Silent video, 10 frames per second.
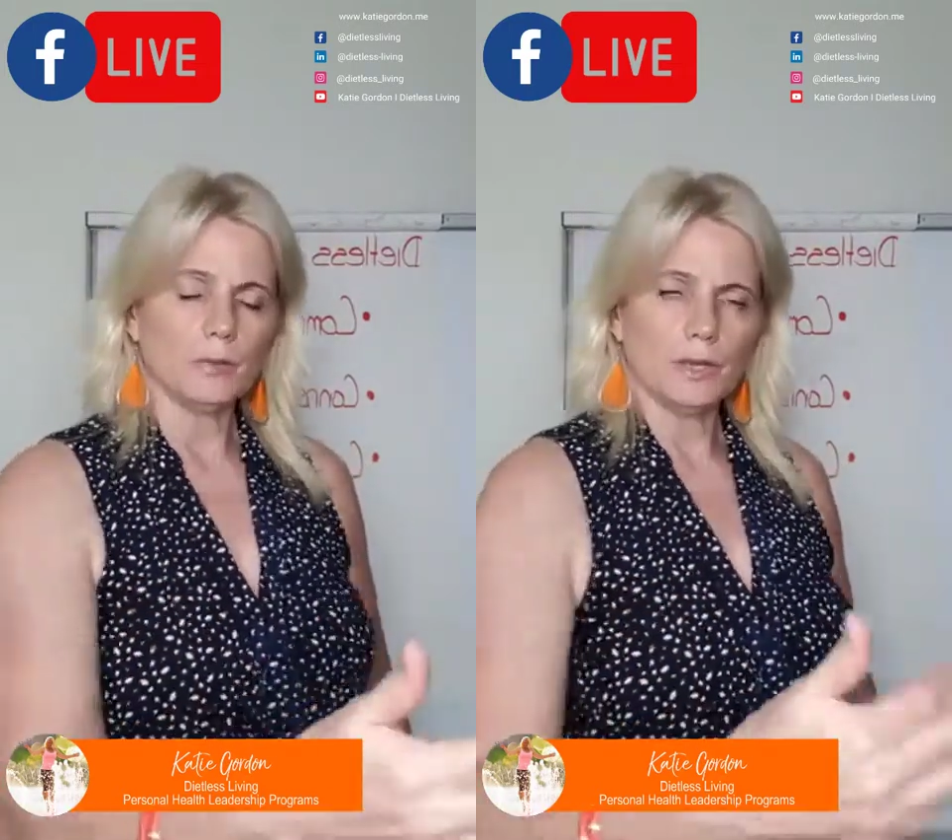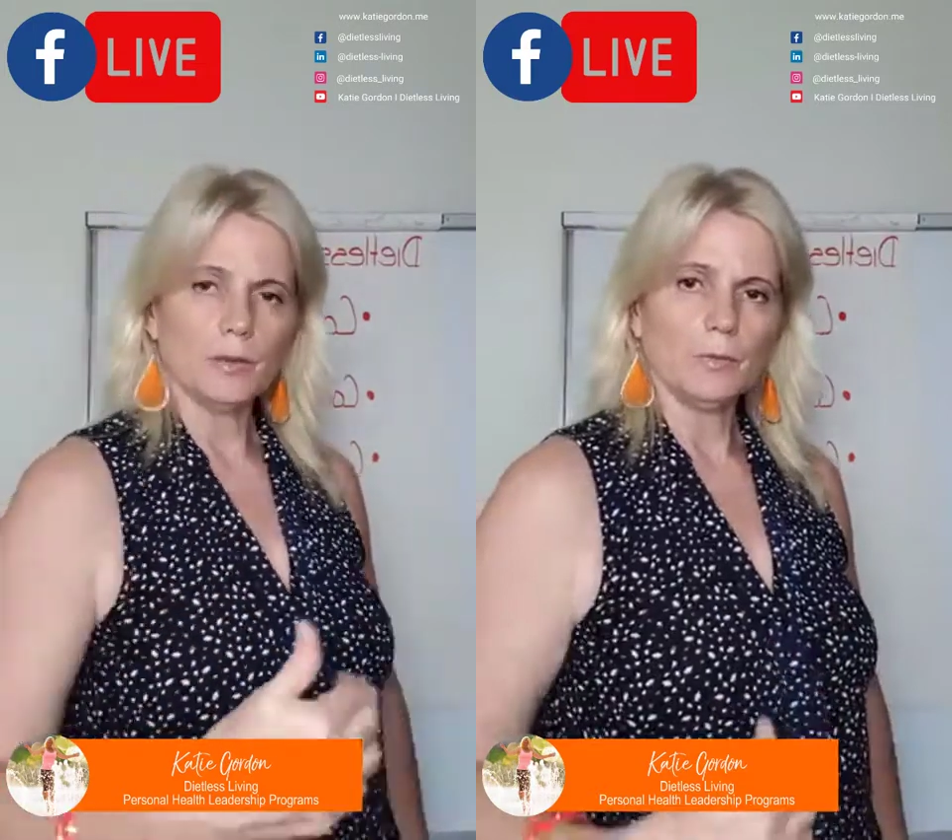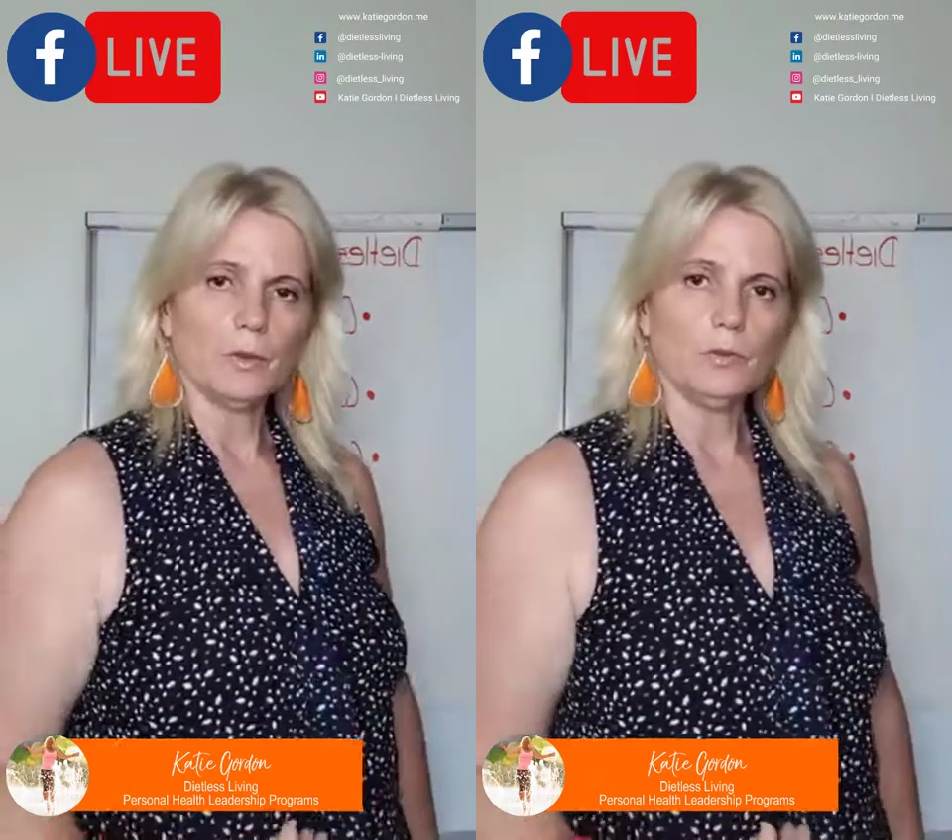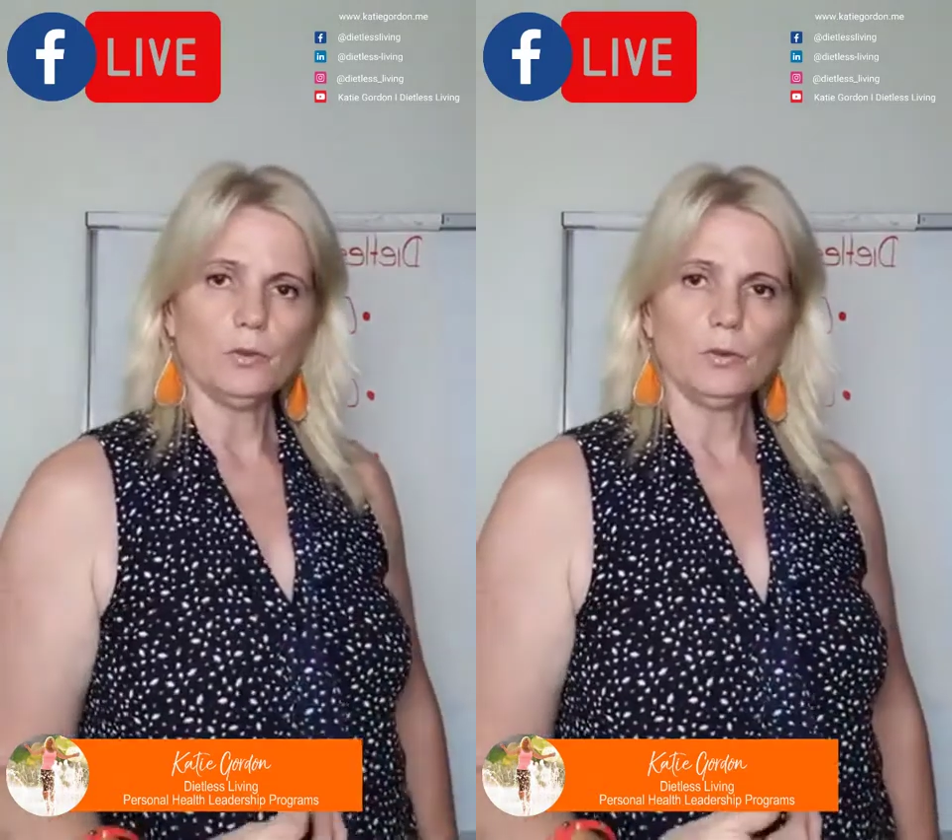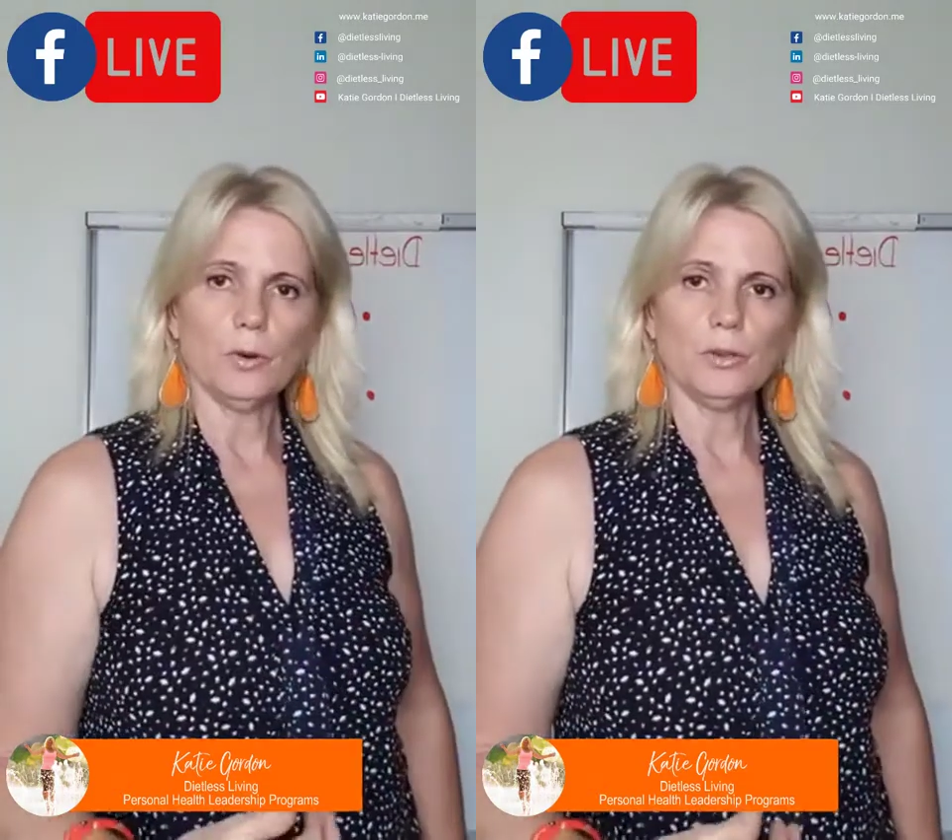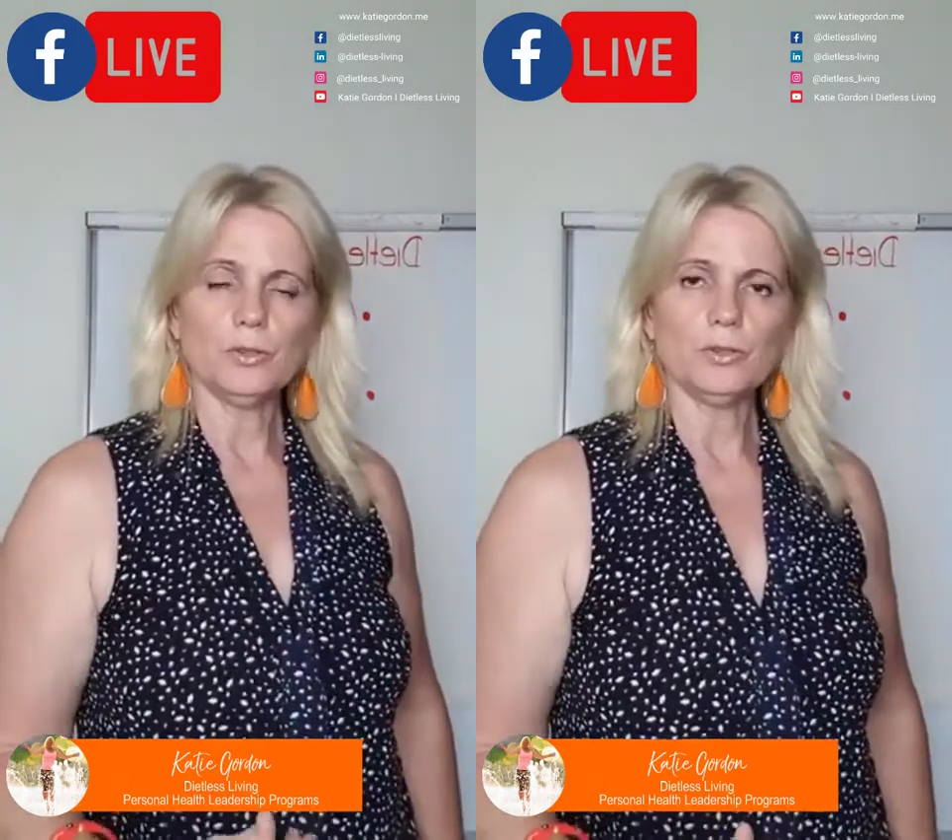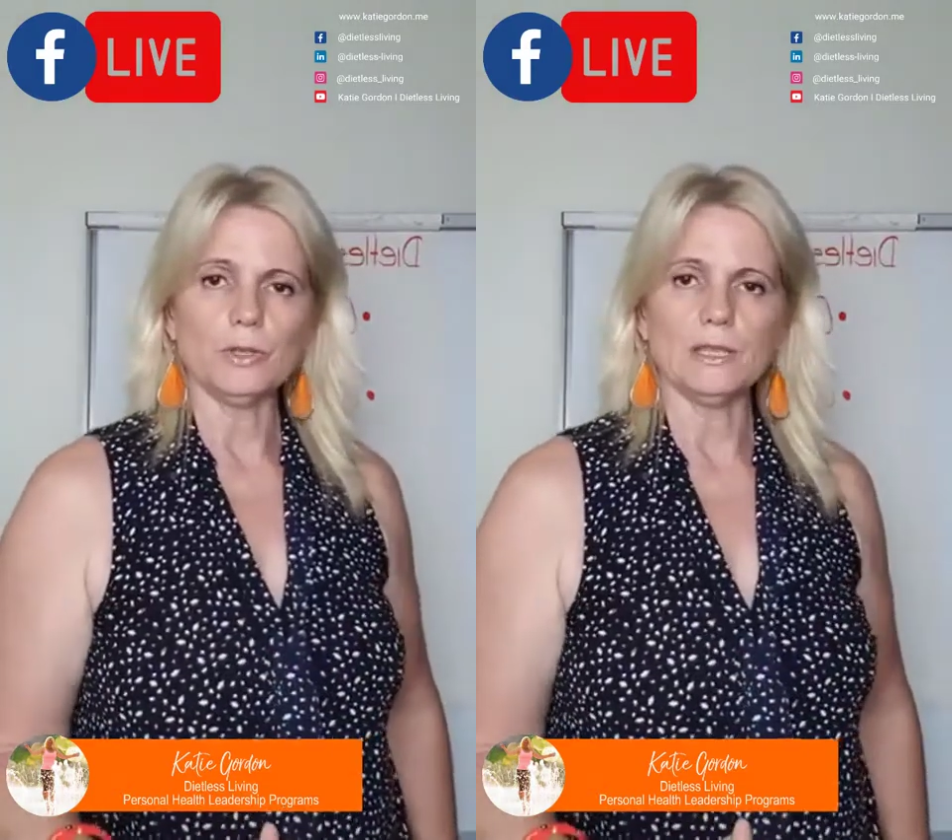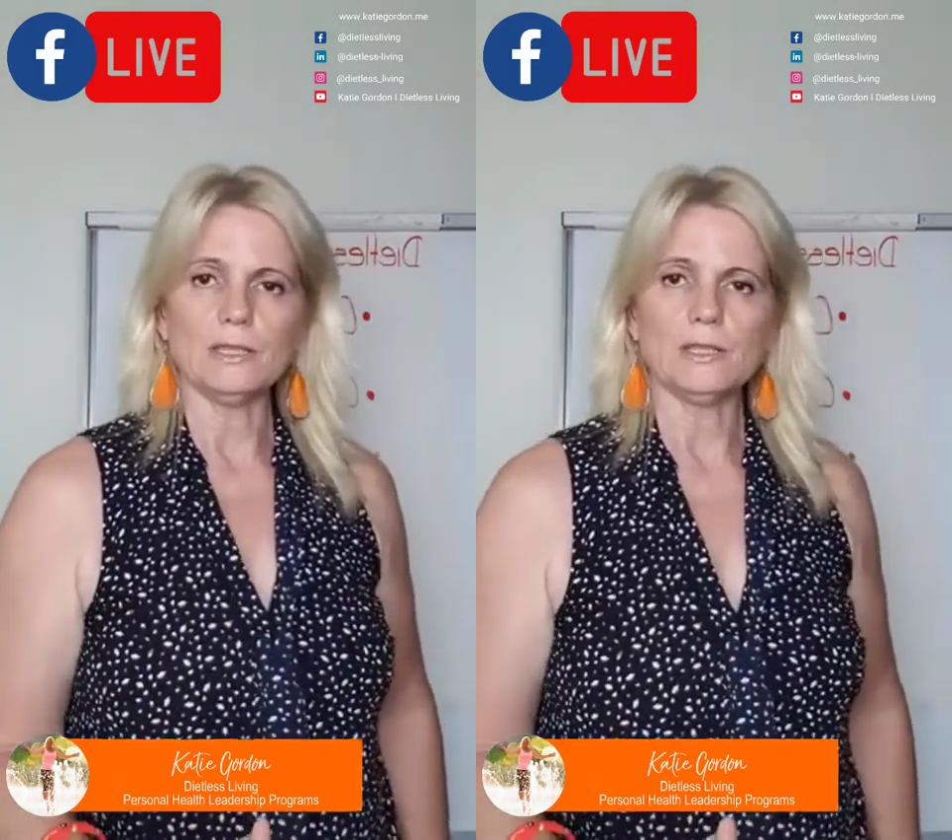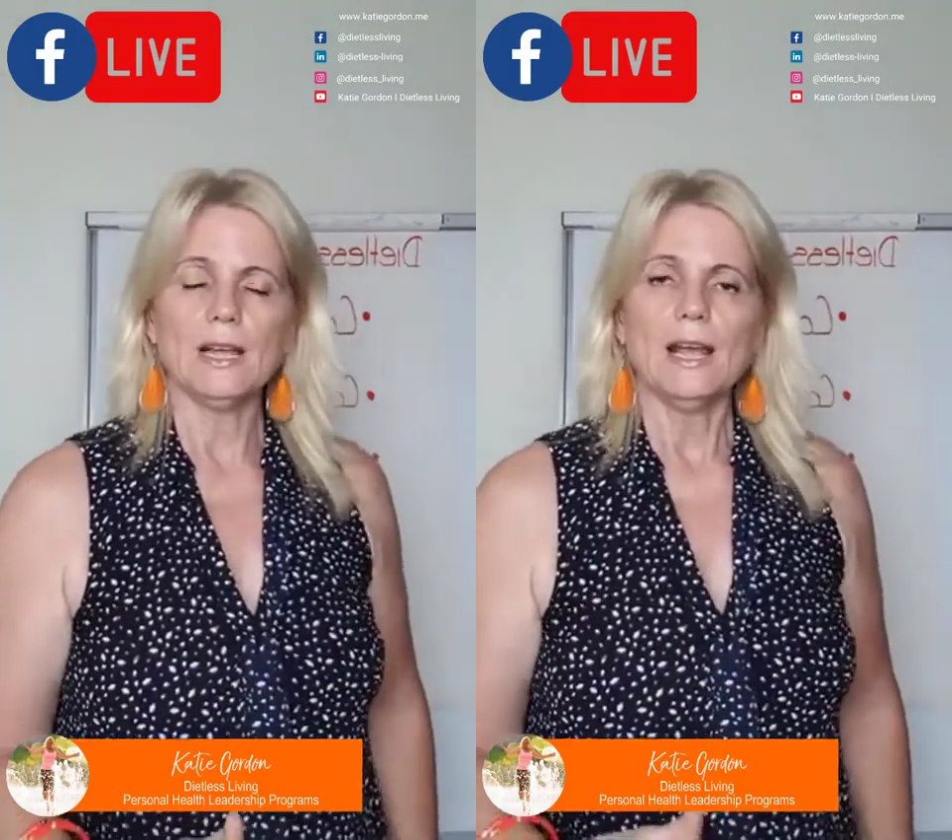getting my few groceries,